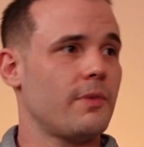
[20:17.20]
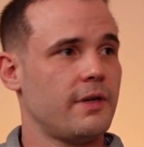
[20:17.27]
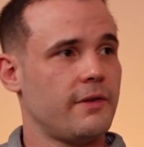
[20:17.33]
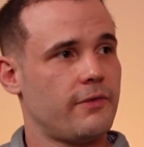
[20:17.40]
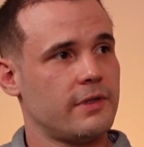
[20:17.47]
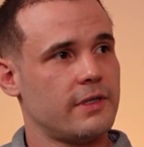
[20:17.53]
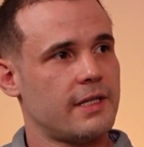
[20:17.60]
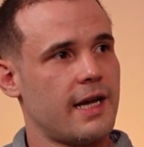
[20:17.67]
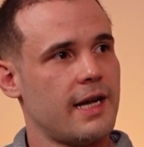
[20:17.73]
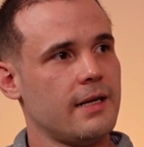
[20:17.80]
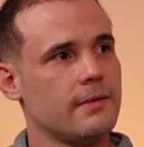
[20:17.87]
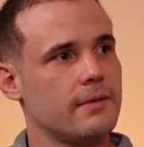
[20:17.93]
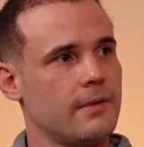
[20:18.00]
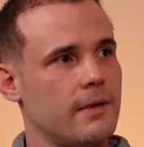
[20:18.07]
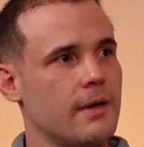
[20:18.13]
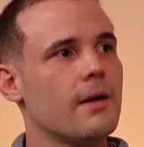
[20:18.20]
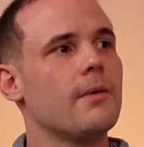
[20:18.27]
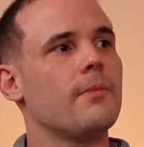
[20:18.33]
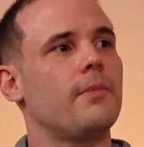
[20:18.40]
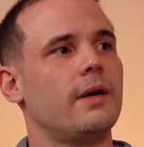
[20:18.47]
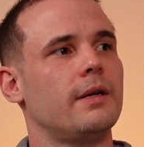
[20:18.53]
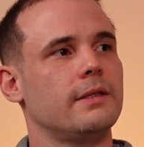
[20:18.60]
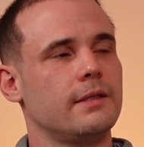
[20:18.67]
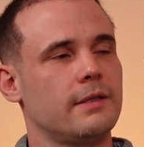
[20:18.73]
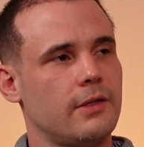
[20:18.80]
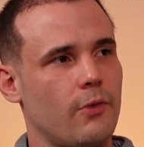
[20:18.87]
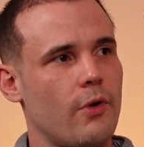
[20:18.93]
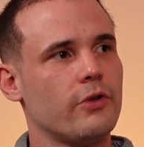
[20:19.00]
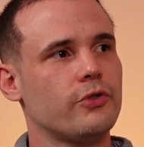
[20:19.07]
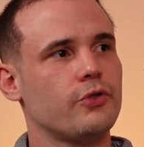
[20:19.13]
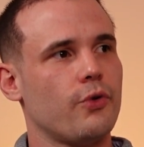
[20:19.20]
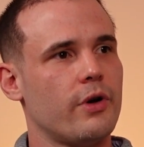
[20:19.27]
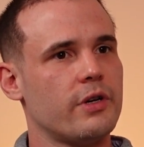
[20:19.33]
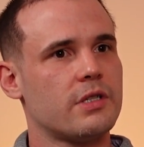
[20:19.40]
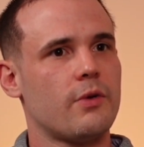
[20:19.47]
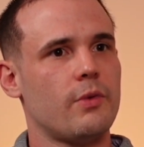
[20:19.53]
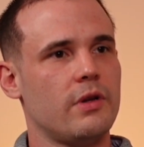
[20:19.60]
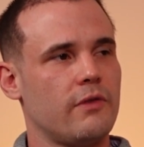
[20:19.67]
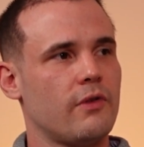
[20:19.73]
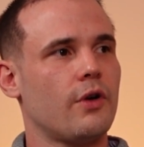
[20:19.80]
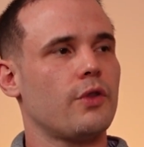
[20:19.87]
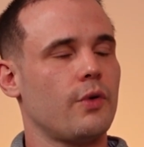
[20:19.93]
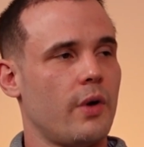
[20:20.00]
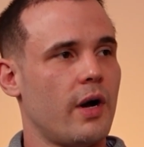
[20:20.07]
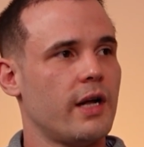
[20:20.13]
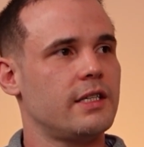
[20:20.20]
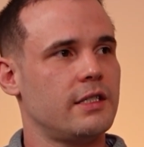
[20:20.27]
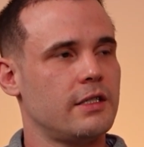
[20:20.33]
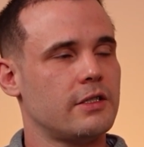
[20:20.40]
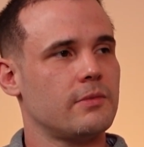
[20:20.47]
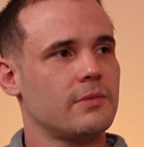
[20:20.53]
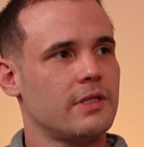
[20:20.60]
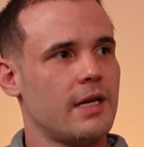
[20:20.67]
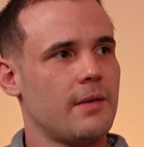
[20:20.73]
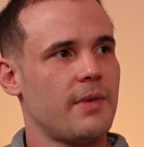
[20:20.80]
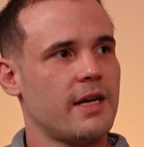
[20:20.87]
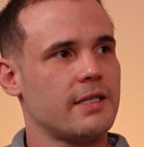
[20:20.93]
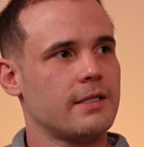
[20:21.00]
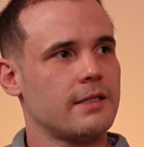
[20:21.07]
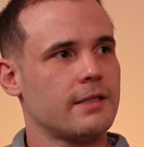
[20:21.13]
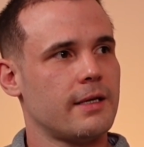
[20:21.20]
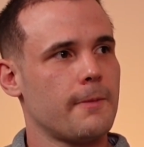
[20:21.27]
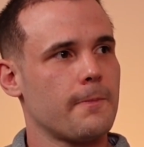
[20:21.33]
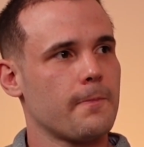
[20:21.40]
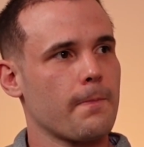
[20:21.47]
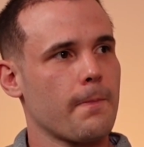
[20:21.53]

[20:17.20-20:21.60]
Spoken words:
a different state. But the world's your oyster when you've got the right systems there, basically.